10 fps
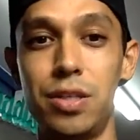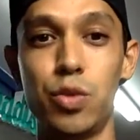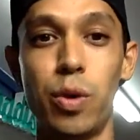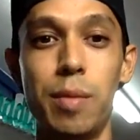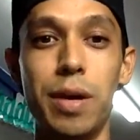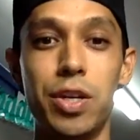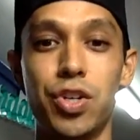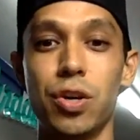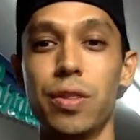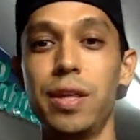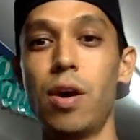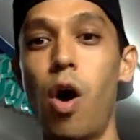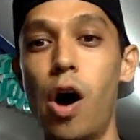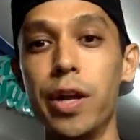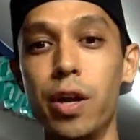Just want to make sure the
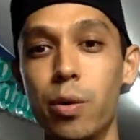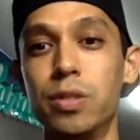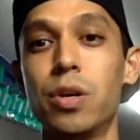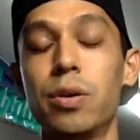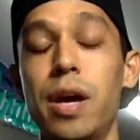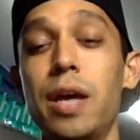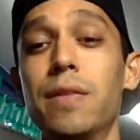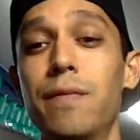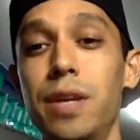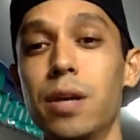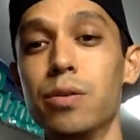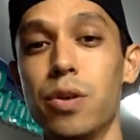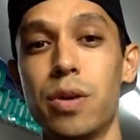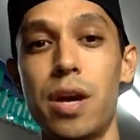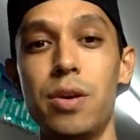audio is okay and the video is
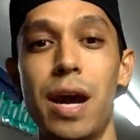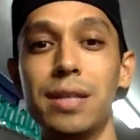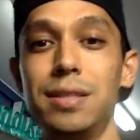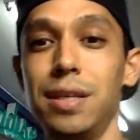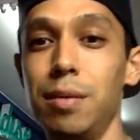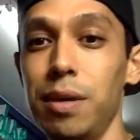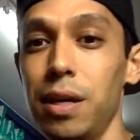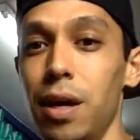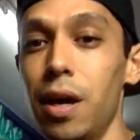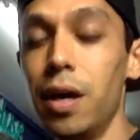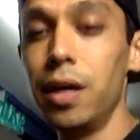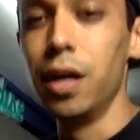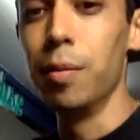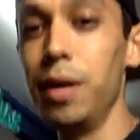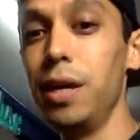okay. You guys see me,
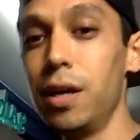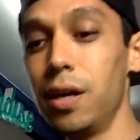hear me?